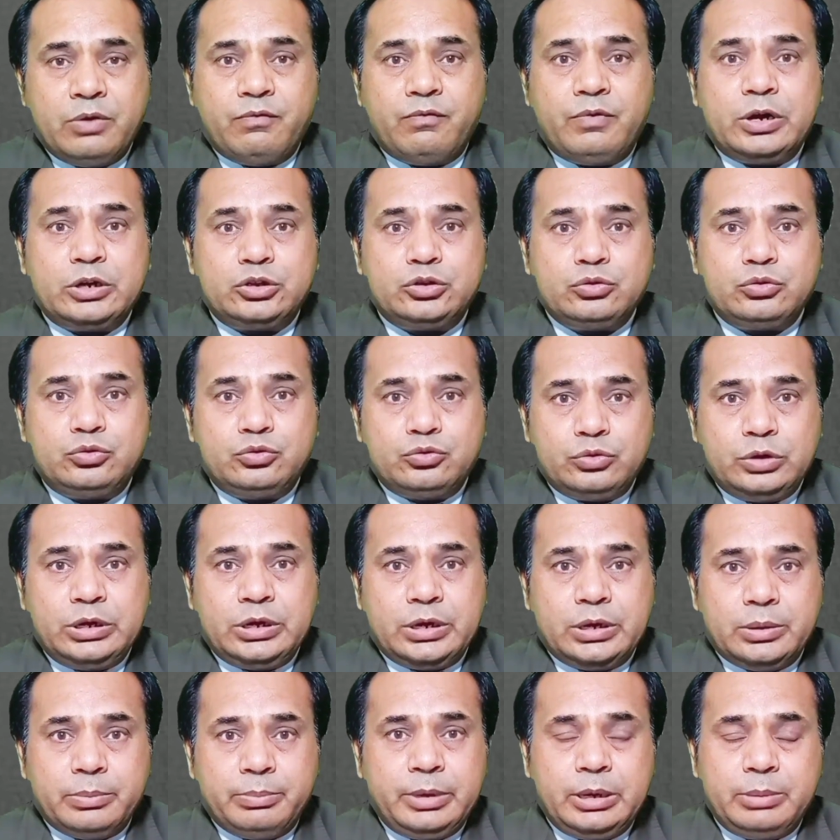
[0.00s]
What you're
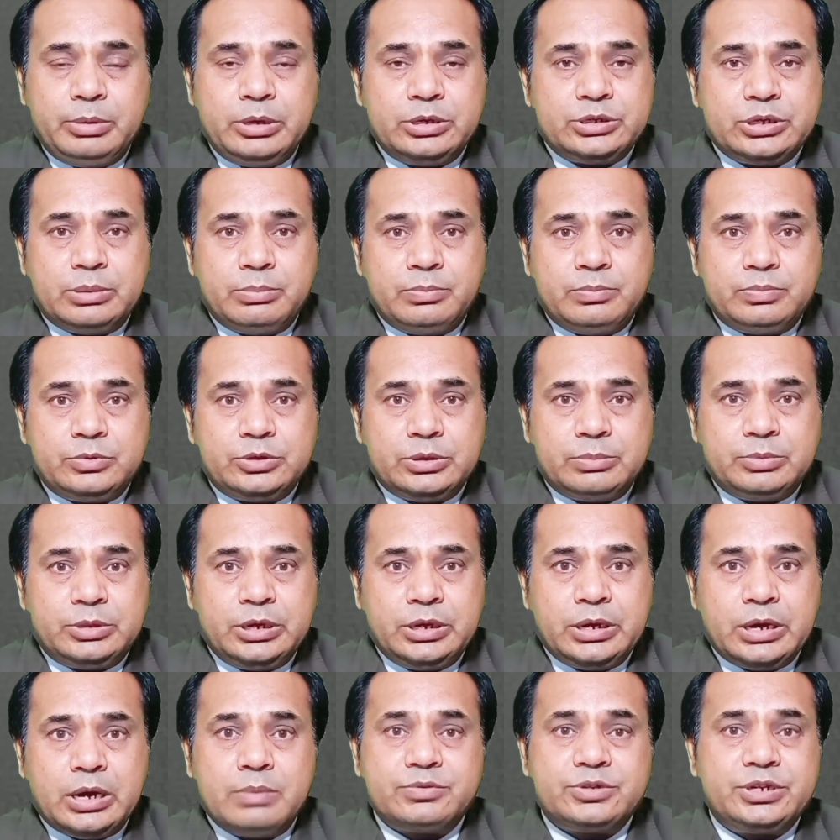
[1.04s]
doing, maybe
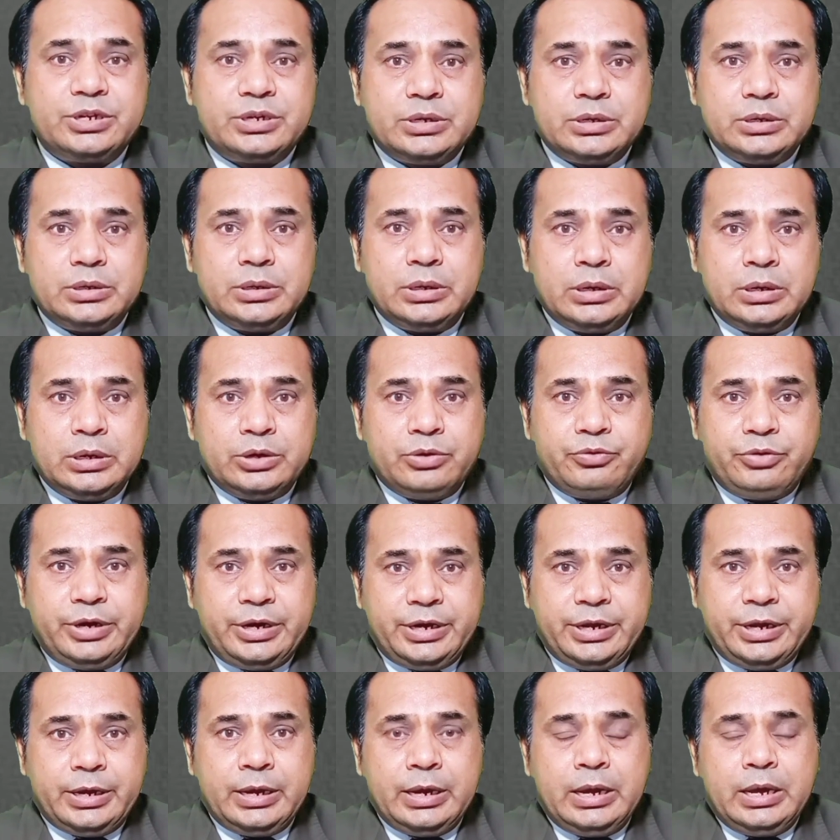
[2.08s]
something obstacle
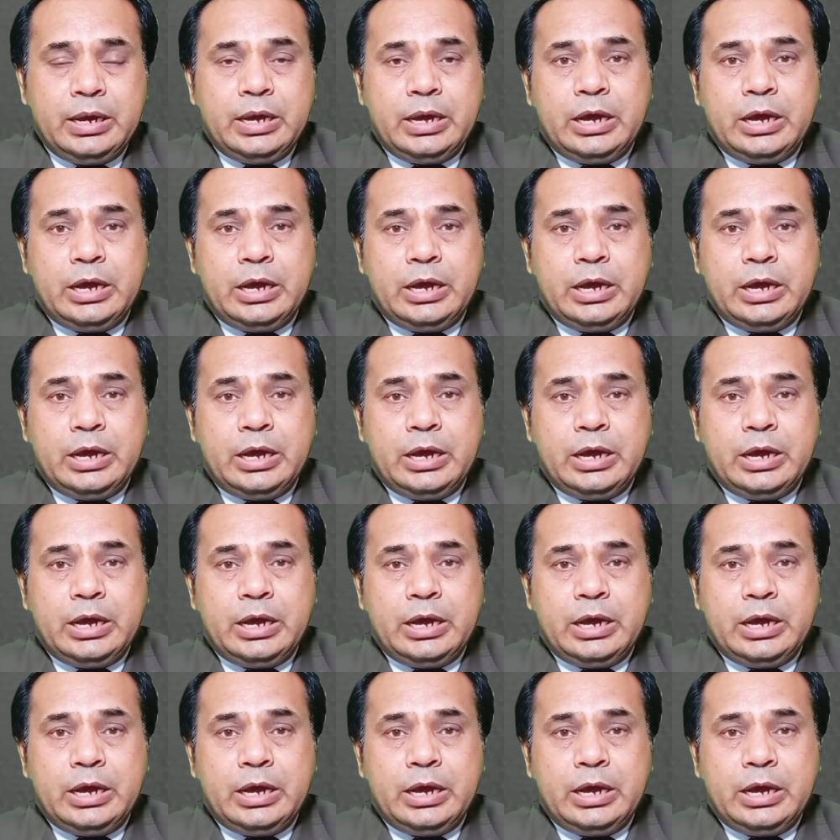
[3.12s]
creating,